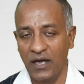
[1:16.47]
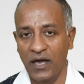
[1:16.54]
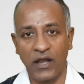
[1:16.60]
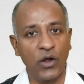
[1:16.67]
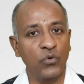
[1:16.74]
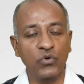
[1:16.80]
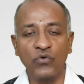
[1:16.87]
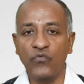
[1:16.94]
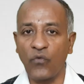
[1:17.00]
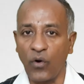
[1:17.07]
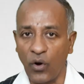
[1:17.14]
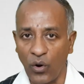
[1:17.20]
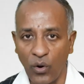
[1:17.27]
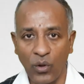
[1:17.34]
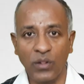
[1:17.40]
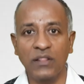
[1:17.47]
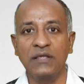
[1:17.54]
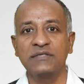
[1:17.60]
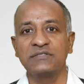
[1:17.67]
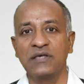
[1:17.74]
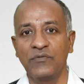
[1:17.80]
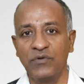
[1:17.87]
And out of all the
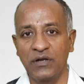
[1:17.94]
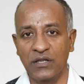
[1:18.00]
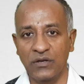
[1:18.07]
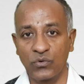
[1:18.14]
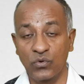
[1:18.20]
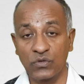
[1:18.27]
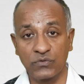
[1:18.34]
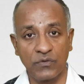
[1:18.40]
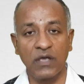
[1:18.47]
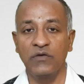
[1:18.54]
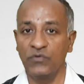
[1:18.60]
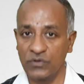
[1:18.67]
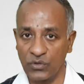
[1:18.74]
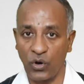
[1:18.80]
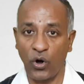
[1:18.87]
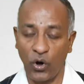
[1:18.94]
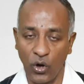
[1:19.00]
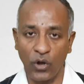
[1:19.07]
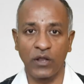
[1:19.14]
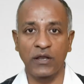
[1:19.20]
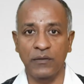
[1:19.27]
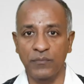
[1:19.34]
17 goals, even though
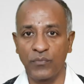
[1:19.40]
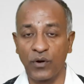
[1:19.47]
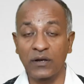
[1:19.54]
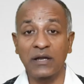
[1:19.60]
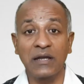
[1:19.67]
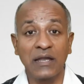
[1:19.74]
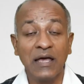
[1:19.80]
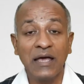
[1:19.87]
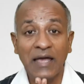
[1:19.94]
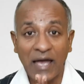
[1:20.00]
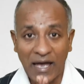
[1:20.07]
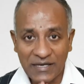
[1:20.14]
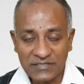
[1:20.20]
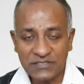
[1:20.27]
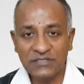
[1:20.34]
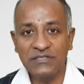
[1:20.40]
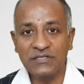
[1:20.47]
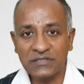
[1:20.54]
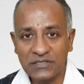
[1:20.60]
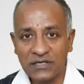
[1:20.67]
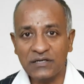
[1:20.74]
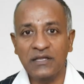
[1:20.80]
all are important,
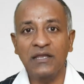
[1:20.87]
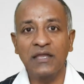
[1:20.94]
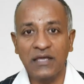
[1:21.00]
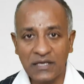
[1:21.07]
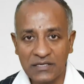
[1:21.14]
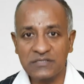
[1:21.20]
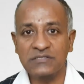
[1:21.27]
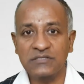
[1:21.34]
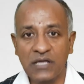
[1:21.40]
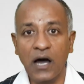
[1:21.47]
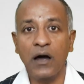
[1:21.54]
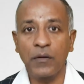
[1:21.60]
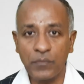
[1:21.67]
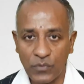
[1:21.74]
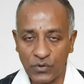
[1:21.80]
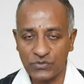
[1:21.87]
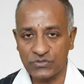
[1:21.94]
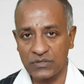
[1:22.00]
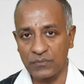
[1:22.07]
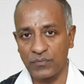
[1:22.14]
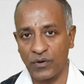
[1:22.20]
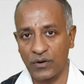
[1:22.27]
SDG 13 is the most
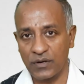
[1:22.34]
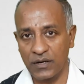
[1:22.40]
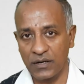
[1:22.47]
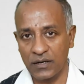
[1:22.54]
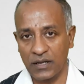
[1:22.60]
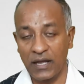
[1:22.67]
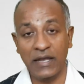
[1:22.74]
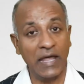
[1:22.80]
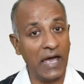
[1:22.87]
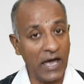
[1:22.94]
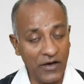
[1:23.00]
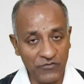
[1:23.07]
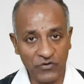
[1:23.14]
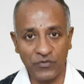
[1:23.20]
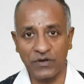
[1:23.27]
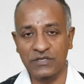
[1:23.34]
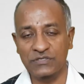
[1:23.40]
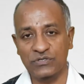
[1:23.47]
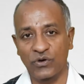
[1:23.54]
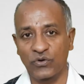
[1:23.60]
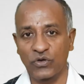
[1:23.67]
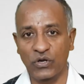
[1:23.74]
important and everyone is
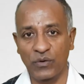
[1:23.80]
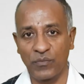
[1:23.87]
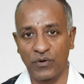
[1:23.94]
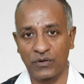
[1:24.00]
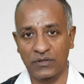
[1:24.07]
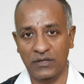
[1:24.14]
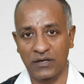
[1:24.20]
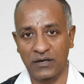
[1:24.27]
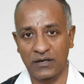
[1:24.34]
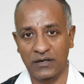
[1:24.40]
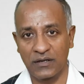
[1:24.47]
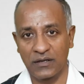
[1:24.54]
talking about that.